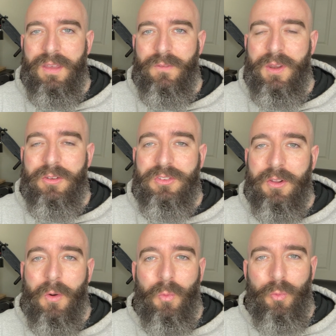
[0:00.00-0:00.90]
videos
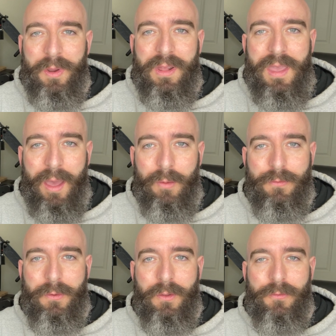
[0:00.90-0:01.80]
that are really
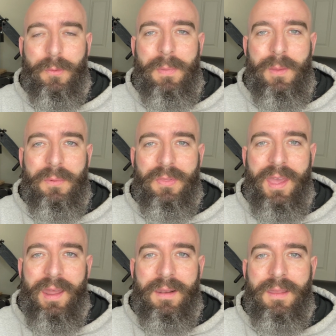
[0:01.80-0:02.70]
helpful for people
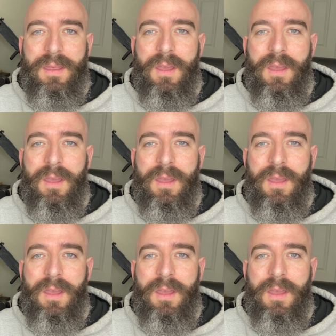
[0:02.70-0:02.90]
that